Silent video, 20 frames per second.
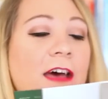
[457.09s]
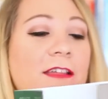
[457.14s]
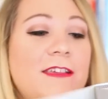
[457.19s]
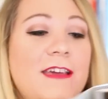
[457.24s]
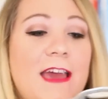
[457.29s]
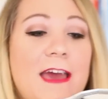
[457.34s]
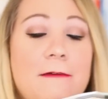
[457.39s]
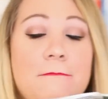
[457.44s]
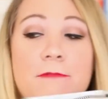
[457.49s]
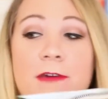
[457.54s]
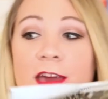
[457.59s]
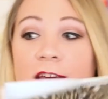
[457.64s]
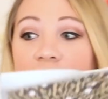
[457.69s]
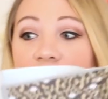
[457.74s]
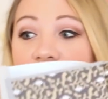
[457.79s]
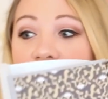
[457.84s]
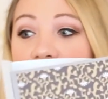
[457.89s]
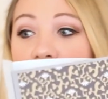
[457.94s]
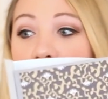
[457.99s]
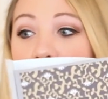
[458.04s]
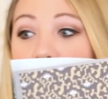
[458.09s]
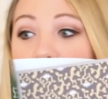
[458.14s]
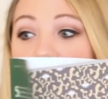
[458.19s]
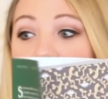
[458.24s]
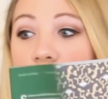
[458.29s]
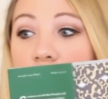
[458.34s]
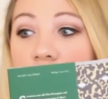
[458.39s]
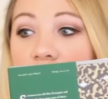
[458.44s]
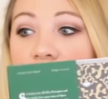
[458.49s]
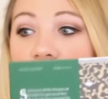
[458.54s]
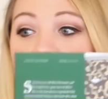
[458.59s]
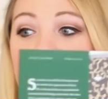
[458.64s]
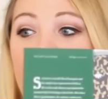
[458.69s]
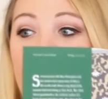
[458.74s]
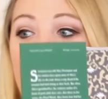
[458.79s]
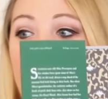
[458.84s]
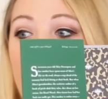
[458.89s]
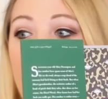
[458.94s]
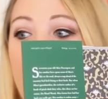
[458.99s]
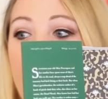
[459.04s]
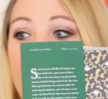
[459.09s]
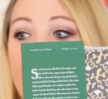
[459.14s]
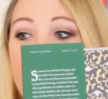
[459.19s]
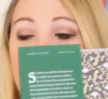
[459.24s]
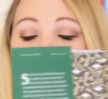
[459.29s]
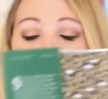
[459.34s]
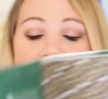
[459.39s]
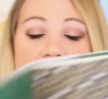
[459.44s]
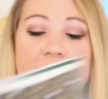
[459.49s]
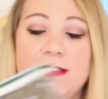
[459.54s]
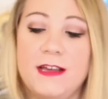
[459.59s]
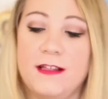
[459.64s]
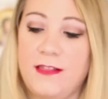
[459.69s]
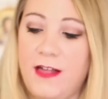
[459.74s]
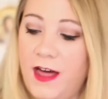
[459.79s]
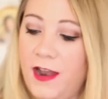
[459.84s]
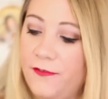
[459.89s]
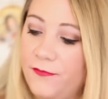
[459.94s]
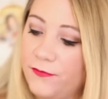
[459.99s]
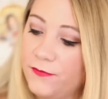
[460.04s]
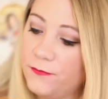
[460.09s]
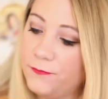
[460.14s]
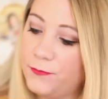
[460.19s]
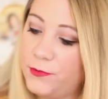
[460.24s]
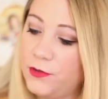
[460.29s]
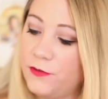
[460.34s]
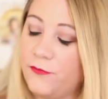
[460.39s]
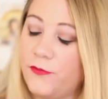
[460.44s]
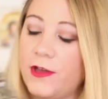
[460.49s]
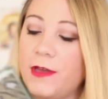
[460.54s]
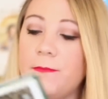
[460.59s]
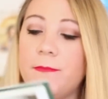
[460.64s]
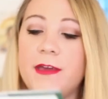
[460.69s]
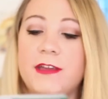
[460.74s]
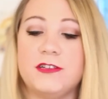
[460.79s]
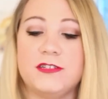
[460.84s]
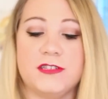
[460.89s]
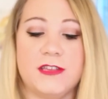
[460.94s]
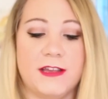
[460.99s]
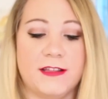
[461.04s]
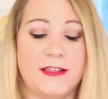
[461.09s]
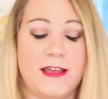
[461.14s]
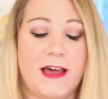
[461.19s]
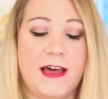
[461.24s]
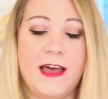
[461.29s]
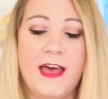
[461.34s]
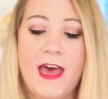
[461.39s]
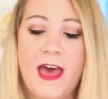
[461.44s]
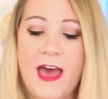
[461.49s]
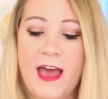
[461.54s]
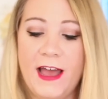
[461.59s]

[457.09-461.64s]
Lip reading: The end pages are beautiful though. I don't see a lot of beautiful end pages like that.